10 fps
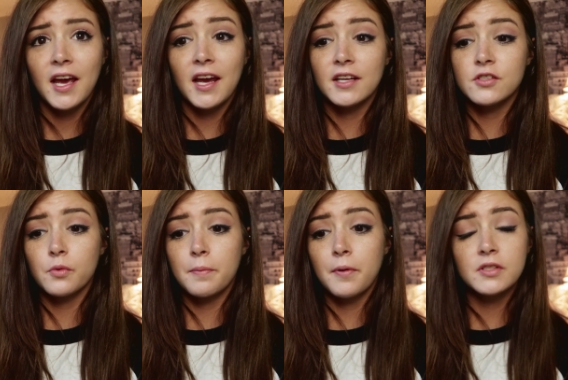And
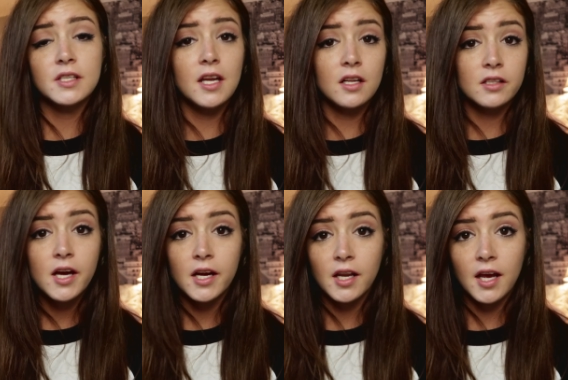we posted that
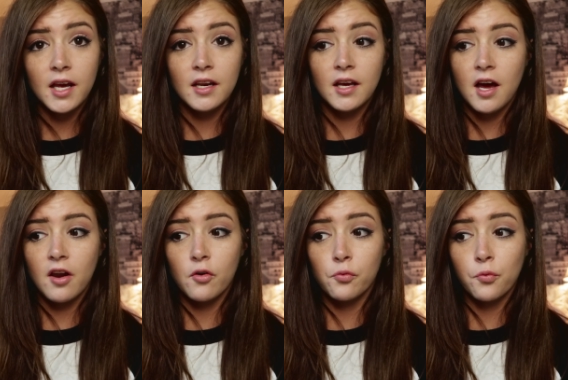online, and it
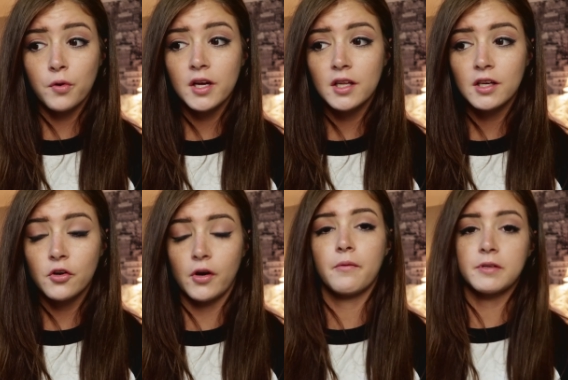got a really
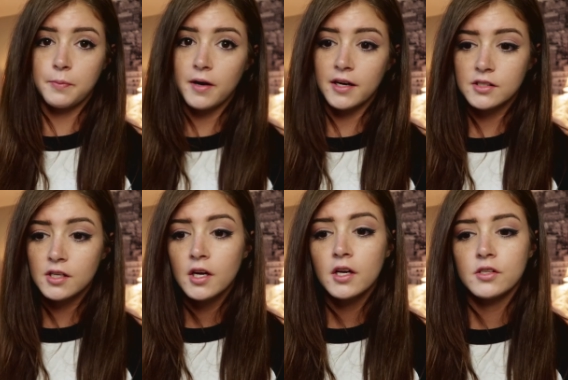great
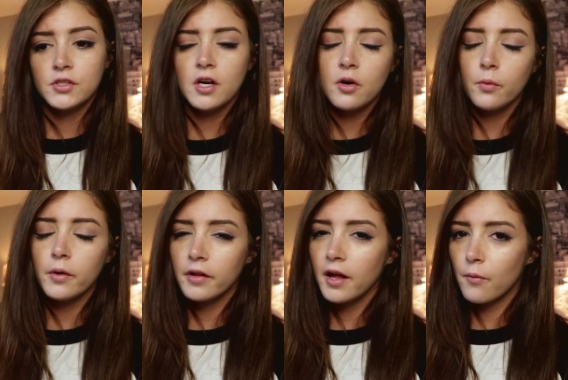response. So
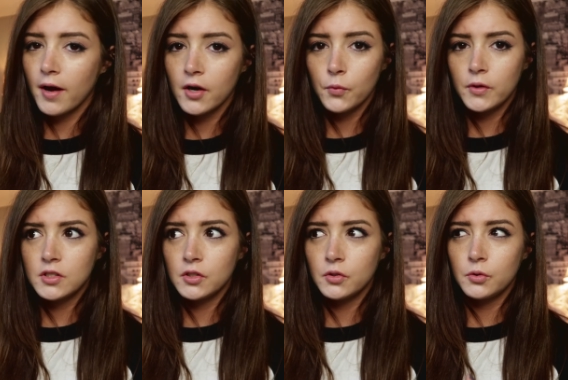we were like, why don't we
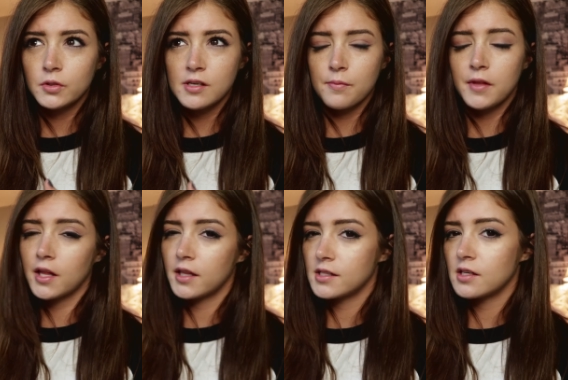do
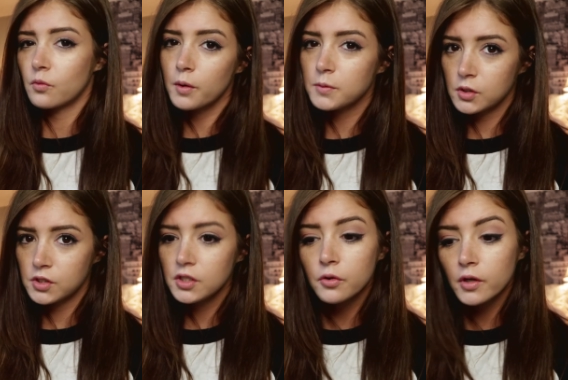something like this on Warped Tour
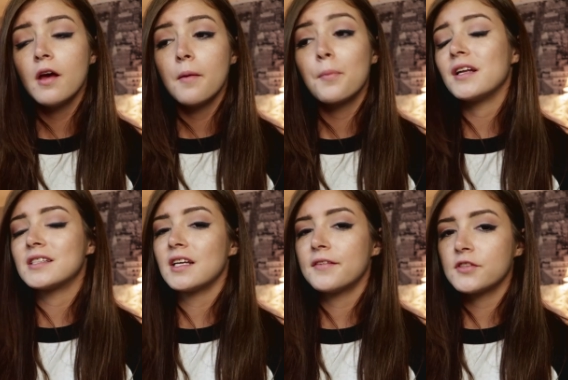too? But
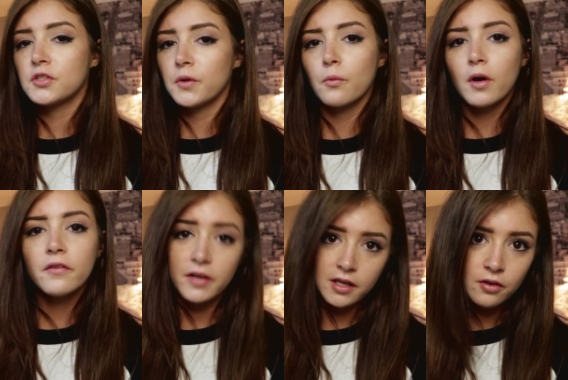instead of just doing
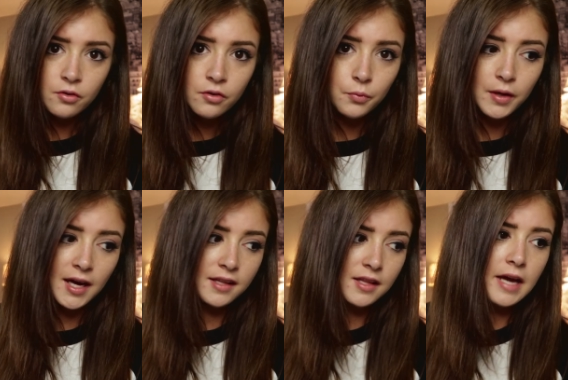one video, we
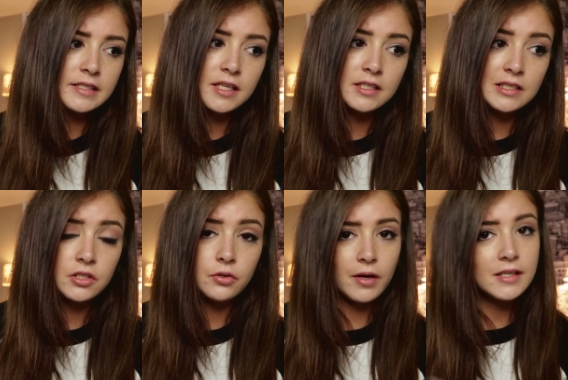had the idea to
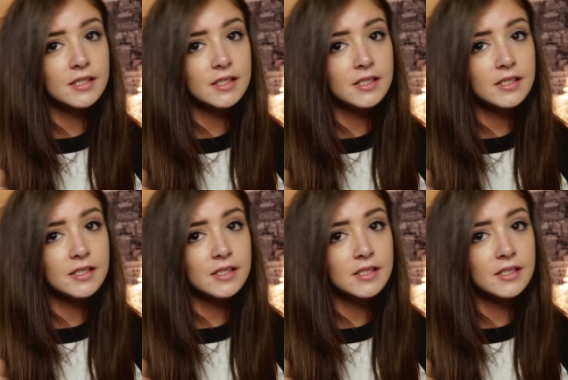do a